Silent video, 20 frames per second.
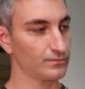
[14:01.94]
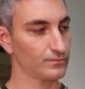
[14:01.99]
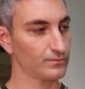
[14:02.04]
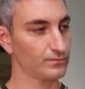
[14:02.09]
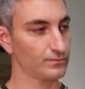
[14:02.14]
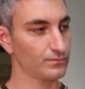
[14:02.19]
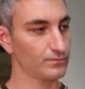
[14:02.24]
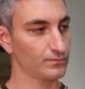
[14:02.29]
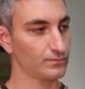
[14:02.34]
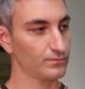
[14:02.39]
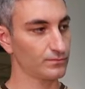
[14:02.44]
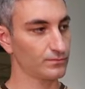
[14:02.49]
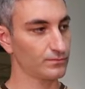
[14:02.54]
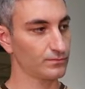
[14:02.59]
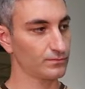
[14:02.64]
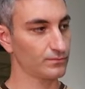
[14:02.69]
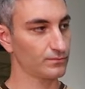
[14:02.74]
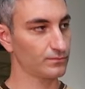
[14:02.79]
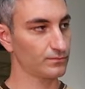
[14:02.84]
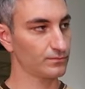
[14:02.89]

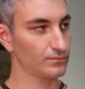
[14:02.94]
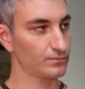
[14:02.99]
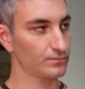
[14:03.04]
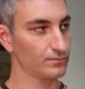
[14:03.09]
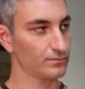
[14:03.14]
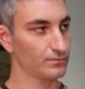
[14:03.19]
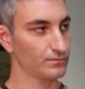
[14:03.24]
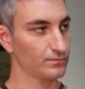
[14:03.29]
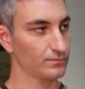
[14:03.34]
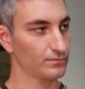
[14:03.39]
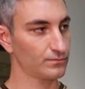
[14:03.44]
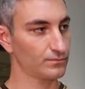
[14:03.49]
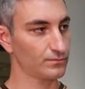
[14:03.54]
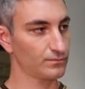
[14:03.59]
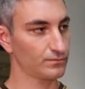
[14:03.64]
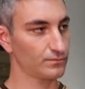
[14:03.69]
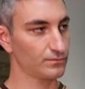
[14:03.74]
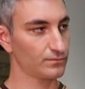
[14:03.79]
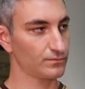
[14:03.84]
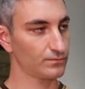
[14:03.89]

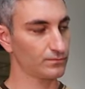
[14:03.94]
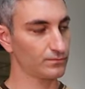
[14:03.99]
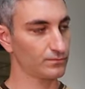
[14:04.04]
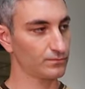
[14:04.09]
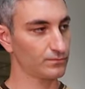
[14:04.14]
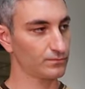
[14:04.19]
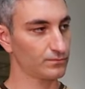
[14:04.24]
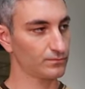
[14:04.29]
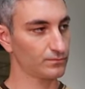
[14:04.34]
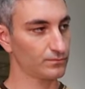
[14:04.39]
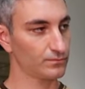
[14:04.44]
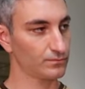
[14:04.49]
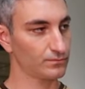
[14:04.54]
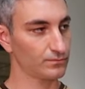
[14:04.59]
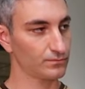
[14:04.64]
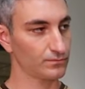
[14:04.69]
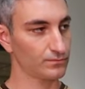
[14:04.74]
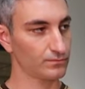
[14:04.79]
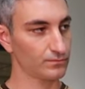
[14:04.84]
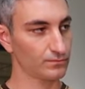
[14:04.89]

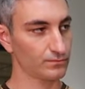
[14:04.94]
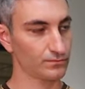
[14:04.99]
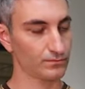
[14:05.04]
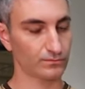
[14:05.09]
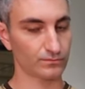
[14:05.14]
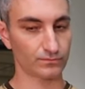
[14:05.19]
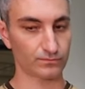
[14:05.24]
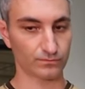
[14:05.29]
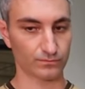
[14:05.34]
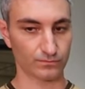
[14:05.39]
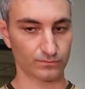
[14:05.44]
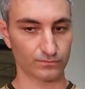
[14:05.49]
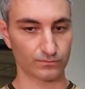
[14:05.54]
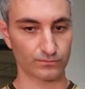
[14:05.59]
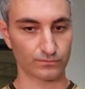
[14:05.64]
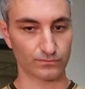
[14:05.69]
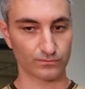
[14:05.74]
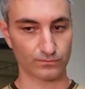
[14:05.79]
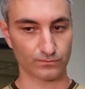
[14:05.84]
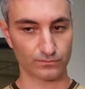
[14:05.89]

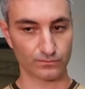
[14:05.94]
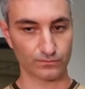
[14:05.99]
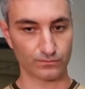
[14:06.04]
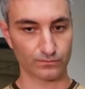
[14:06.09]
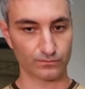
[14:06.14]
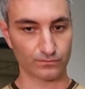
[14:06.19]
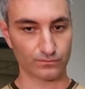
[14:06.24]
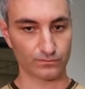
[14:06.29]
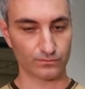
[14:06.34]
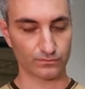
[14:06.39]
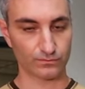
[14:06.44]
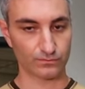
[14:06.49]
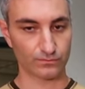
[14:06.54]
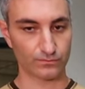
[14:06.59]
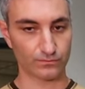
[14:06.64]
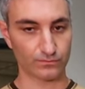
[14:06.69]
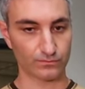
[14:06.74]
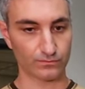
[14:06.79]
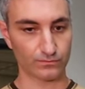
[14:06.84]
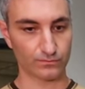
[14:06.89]

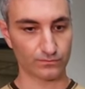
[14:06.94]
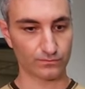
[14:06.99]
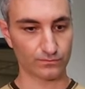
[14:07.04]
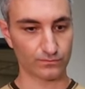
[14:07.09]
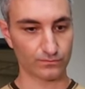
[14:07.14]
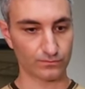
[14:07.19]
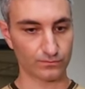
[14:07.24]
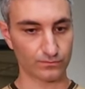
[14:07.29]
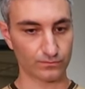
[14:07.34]
This person isn't speaking.